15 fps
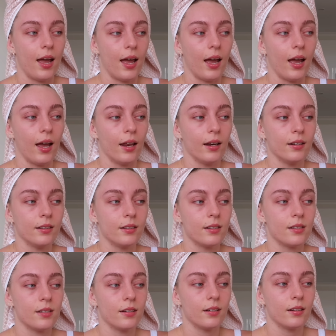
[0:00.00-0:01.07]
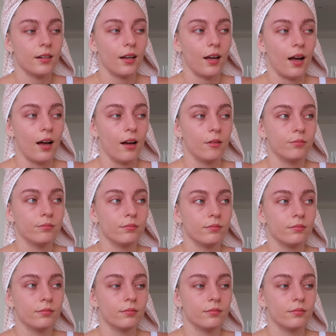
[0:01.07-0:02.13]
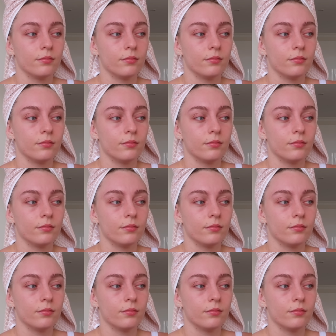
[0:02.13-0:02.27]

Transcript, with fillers: and um